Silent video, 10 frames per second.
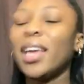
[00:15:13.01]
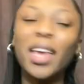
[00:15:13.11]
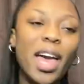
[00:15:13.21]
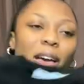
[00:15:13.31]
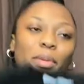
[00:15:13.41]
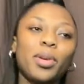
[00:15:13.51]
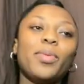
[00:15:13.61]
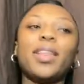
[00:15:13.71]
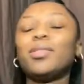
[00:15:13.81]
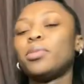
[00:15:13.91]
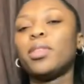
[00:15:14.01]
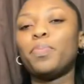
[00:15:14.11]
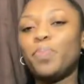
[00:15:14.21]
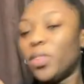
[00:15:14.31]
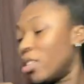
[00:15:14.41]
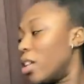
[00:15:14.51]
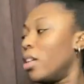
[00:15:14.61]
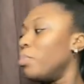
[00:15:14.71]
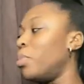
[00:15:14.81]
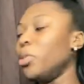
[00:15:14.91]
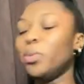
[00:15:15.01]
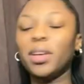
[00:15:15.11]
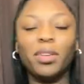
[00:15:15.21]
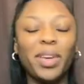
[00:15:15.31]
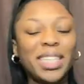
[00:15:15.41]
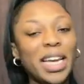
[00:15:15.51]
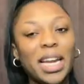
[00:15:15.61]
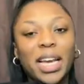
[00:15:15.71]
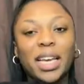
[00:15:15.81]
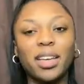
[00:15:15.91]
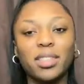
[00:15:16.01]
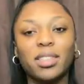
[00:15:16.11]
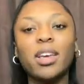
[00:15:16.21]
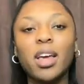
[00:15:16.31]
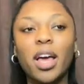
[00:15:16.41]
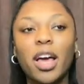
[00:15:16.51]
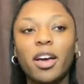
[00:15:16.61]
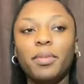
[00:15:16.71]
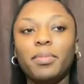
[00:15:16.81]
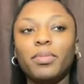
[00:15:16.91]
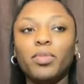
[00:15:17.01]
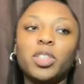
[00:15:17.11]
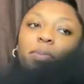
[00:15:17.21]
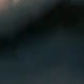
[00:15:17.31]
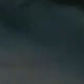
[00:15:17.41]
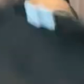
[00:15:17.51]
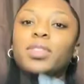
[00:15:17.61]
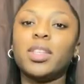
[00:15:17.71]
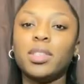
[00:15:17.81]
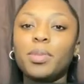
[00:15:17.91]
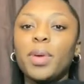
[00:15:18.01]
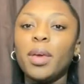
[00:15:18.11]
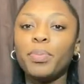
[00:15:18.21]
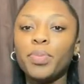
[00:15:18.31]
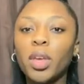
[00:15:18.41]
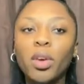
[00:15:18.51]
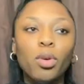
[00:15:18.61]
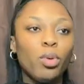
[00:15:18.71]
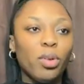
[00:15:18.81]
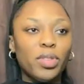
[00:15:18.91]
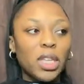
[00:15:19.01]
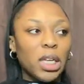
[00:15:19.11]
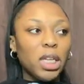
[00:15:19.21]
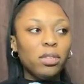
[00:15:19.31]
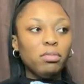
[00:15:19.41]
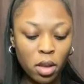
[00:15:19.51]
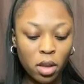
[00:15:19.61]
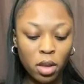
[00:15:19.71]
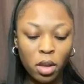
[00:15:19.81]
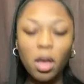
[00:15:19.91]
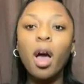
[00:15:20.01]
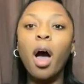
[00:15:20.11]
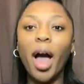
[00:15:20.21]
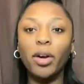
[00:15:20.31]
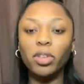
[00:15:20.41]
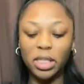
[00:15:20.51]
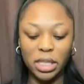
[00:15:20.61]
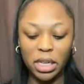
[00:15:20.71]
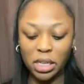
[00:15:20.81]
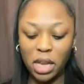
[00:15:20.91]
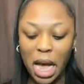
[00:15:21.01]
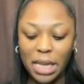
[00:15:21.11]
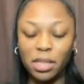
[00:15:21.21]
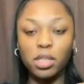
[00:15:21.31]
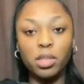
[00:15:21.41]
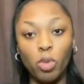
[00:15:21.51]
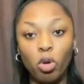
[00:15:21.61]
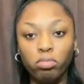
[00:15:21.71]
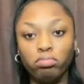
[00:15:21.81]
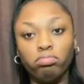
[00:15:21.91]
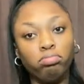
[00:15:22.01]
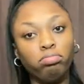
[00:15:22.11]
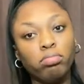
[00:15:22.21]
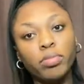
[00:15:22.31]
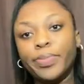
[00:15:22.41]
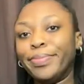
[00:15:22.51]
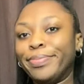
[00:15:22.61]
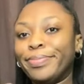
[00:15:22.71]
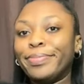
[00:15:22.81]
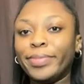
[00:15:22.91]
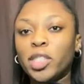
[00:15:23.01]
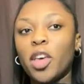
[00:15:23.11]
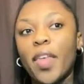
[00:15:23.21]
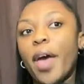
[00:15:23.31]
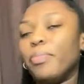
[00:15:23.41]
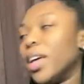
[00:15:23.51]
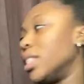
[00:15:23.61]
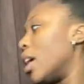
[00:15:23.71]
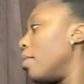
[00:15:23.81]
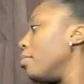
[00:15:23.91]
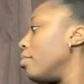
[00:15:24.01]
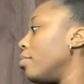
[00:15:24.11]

Yeah, I'm going to wear this with the, the blue week, weekday leggings, um, which makes a lot of sense to me. All of a sudden, I got this in a size small. So there, that's that.